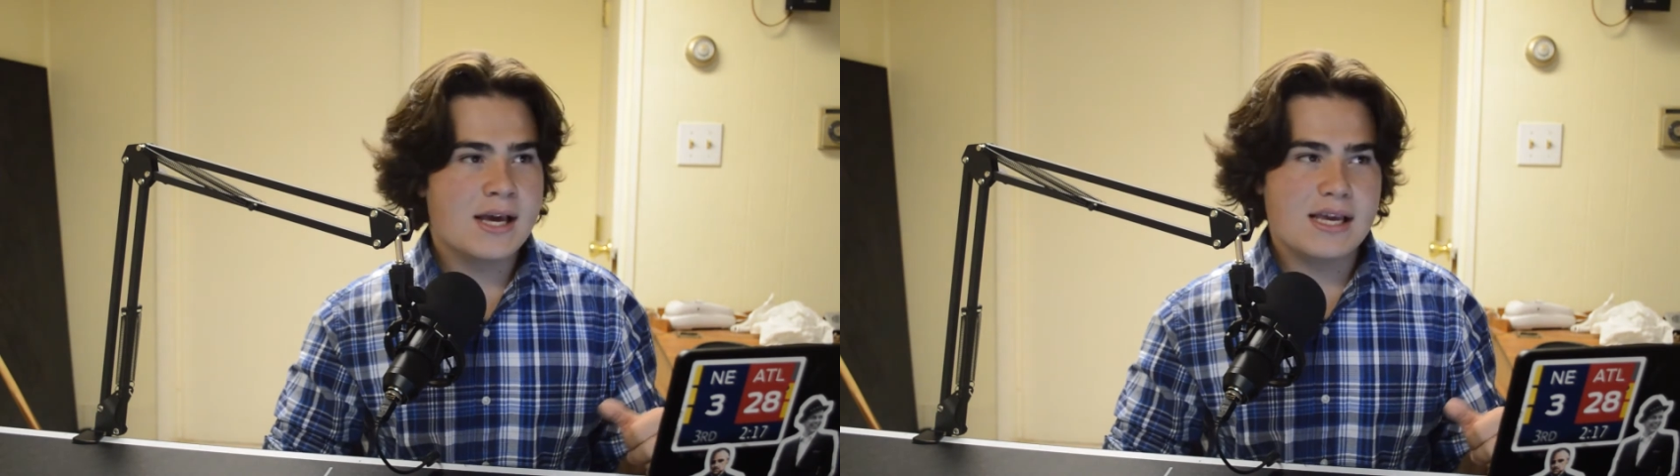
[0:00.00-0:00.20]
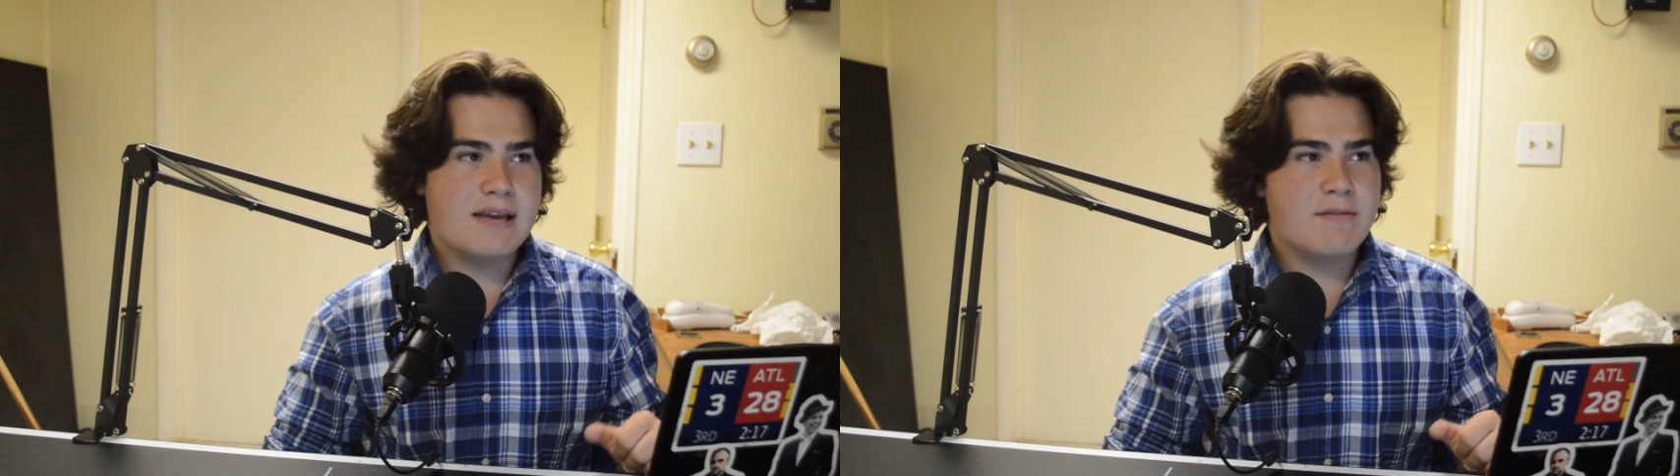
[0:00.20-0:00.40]

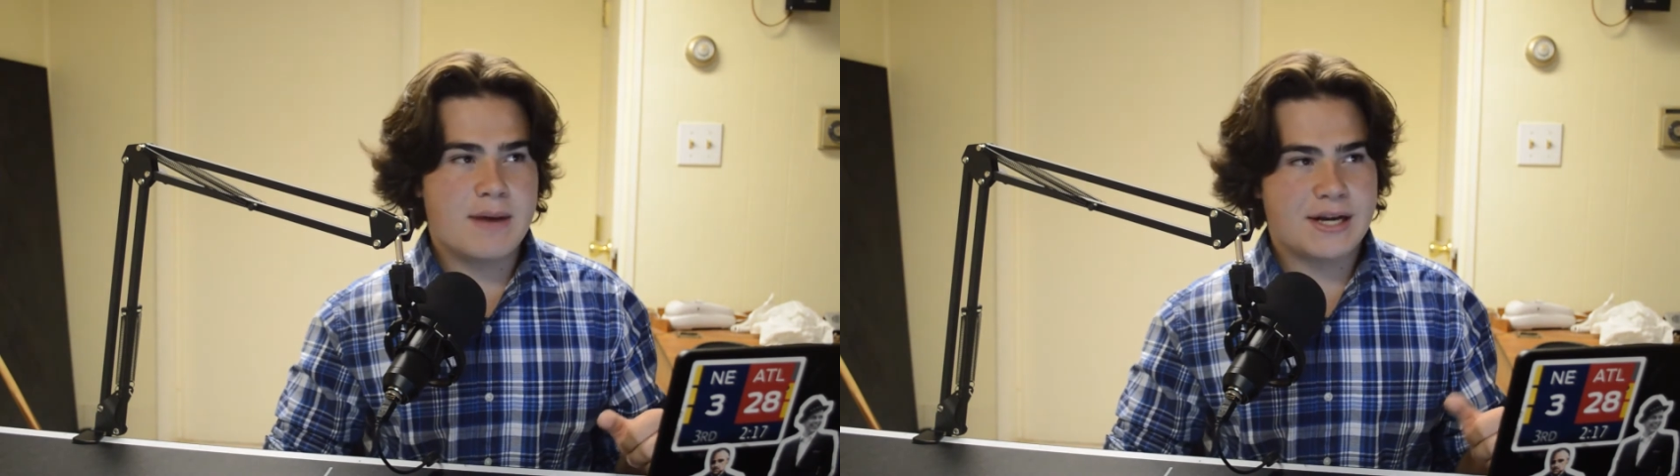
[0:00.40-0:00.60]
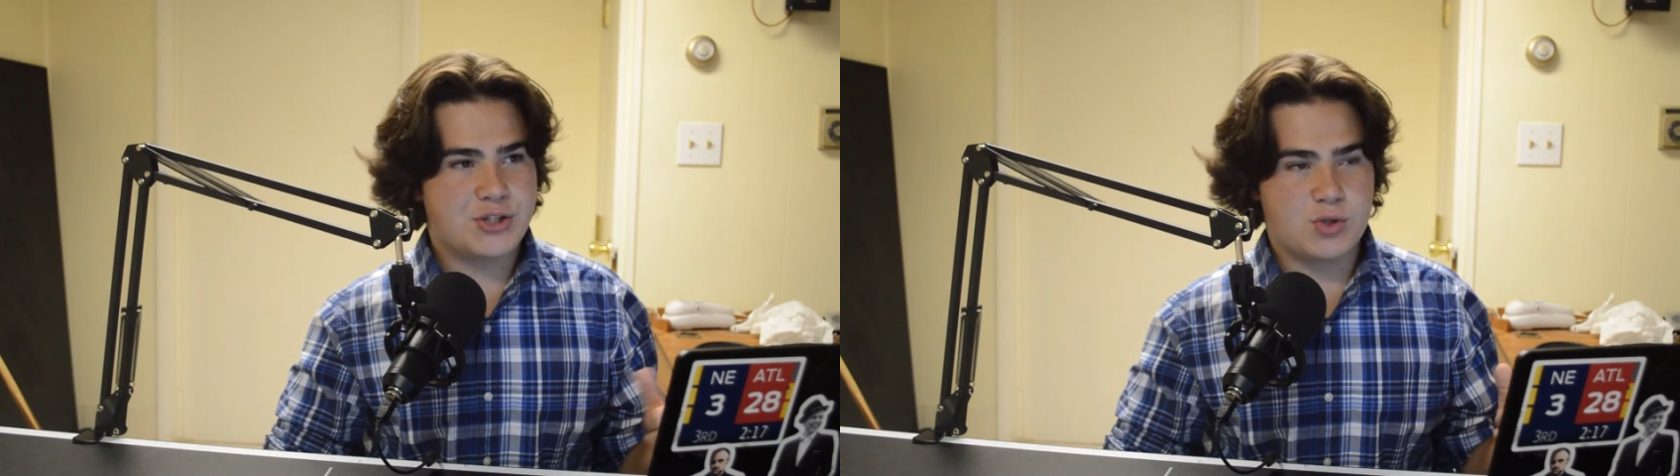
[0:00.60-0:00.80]
even
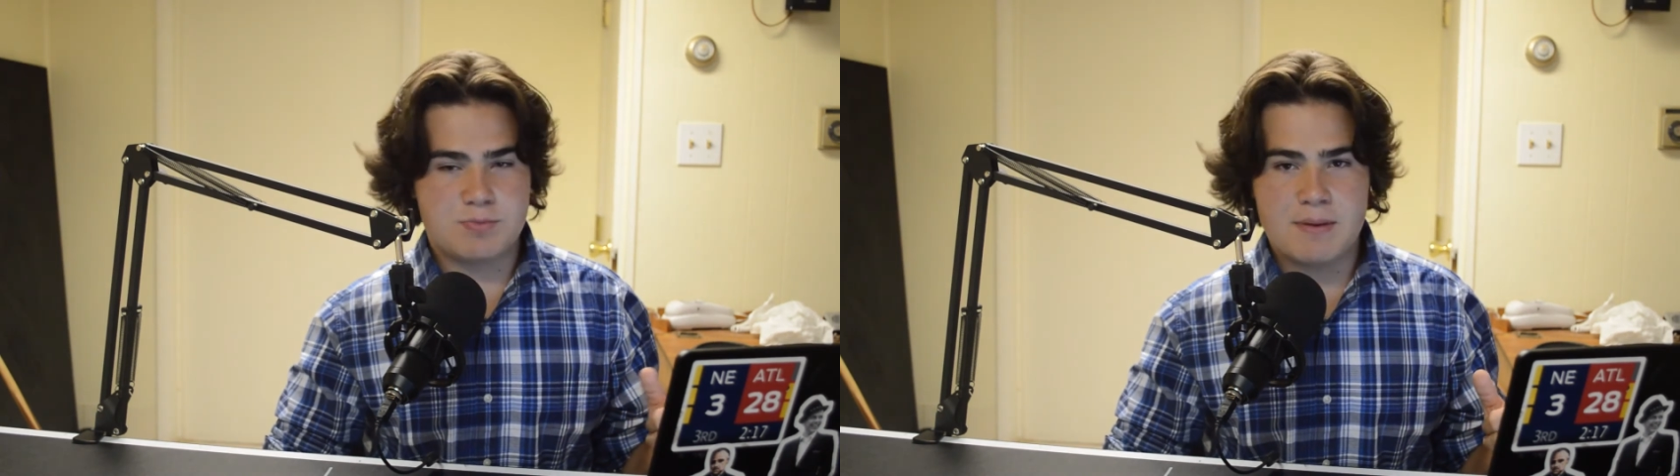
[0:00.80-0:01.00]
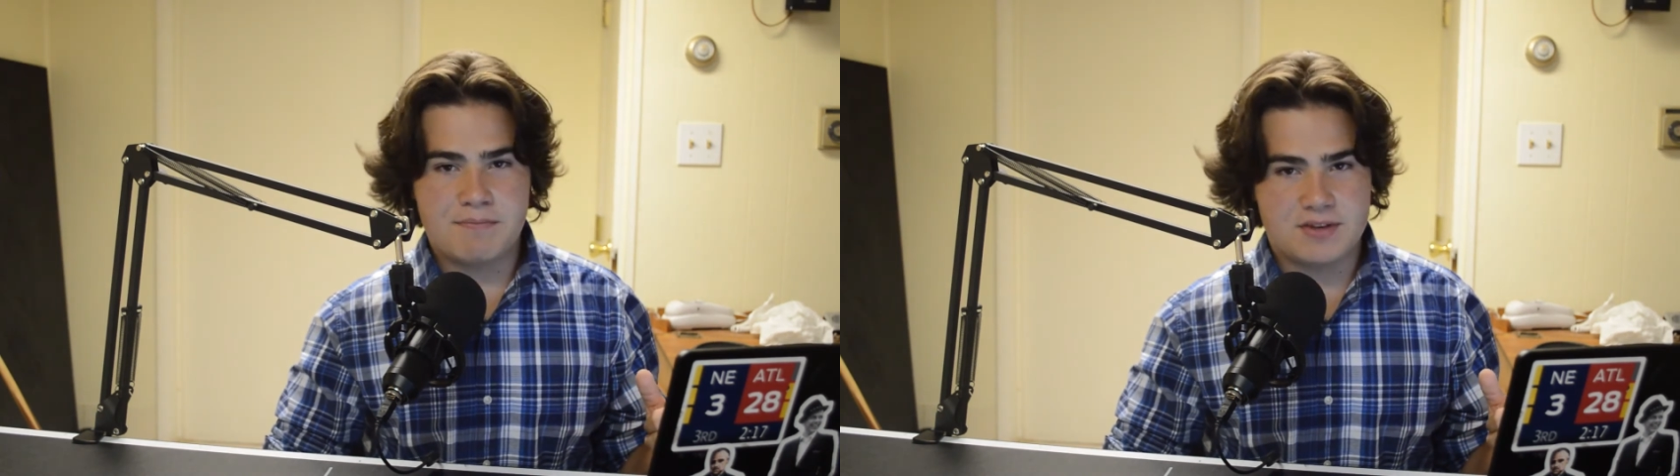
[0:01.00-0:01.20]
back to his
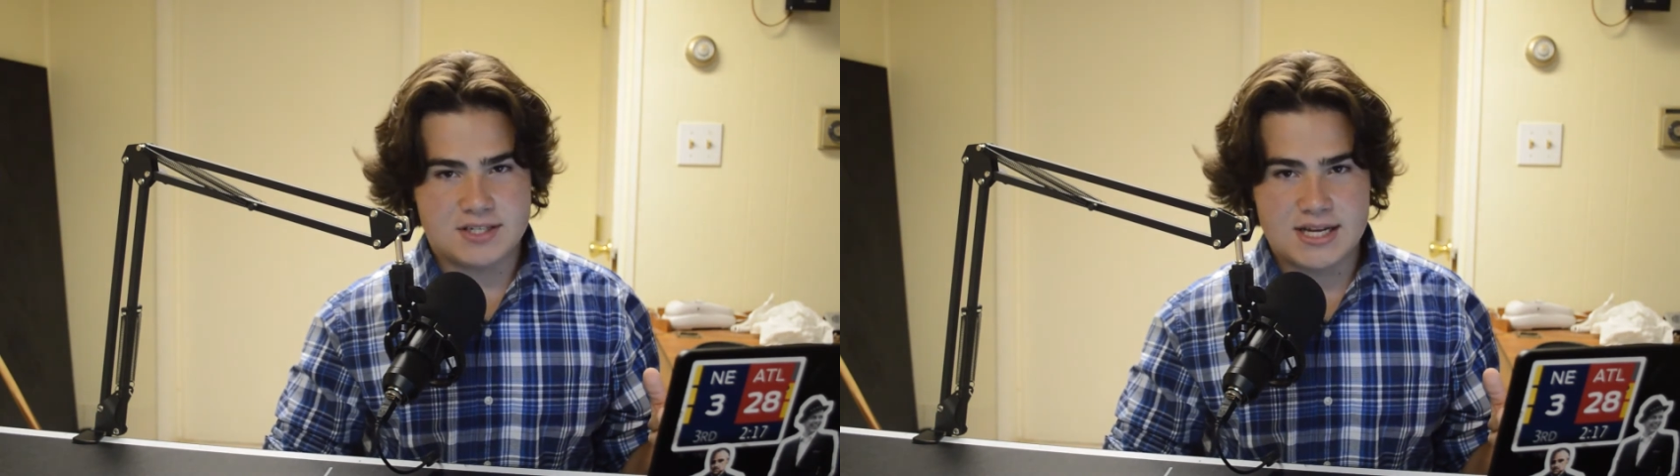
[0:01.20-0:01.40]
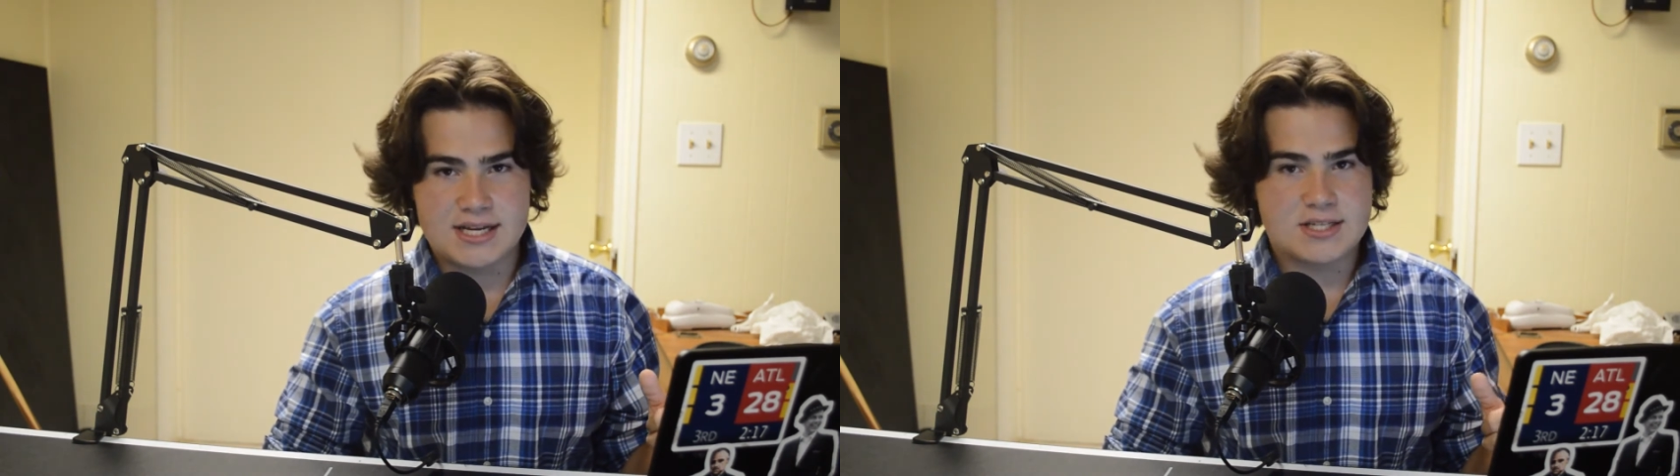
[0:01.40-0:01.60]
Memphis
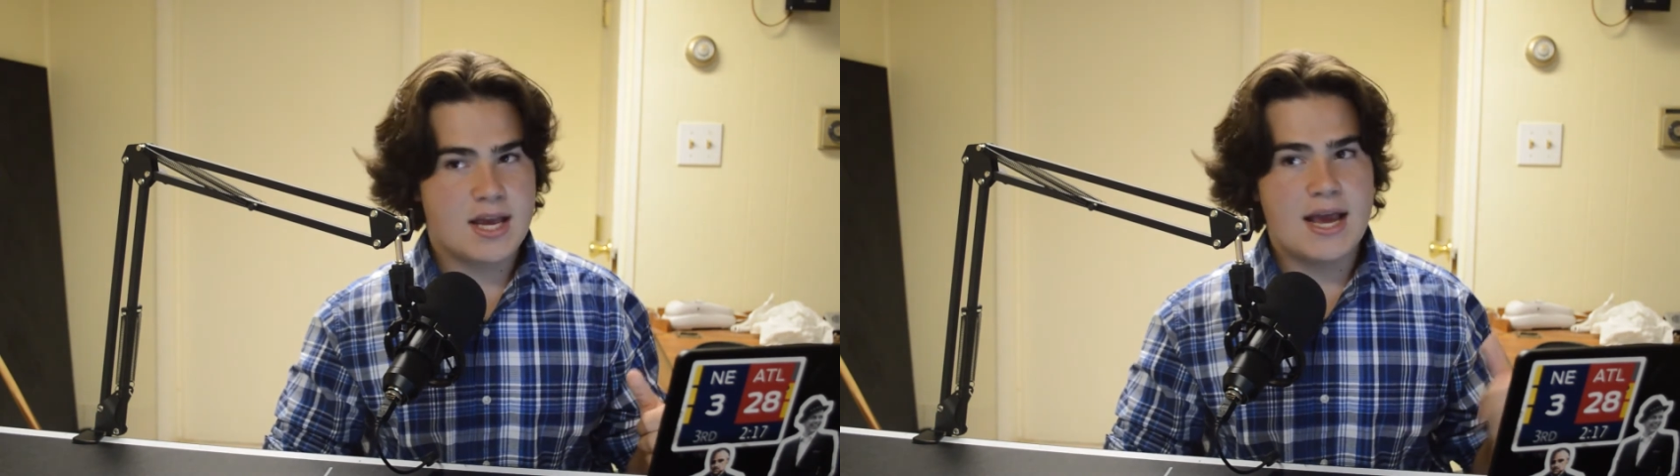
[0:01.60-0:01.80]
days,